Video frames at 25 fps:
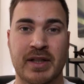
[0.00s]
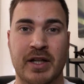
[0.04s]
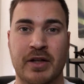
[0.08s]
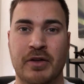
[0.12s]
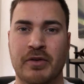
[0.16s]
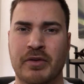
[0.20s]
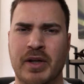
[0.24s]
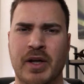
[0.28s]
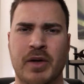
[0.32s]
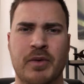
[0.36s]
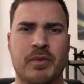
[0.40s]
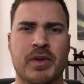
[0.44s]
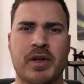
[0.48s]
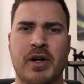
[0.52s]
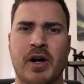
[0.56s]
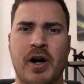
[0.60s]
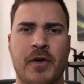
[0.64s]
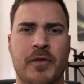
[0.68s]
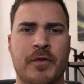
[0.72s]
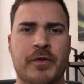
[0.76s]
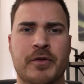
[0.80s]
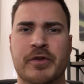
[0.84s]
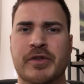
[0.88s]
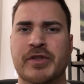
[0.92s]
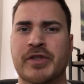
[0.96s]
like, okay, what
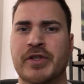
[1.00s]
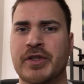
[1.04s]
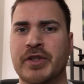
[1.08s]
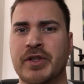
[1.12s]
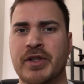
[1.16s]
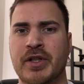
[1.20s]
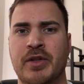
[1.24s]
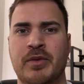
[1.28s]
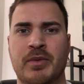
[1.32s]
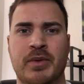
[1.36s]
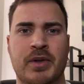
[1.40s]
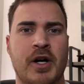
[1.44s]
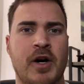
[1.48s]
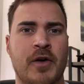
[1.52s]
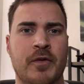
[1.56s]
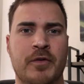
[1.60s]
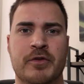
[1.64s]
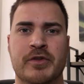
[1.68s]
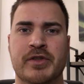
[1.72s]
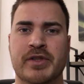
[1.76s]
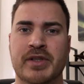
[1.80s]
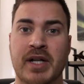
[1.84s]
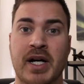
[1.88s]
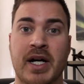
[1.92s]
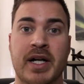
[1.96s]
offer is good, what offer
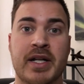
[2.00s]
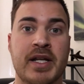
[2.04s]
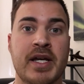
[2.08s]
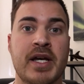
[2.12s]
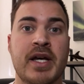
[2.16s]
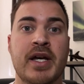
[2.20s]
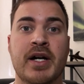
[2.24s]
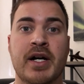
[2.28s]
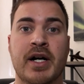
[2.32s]
is not.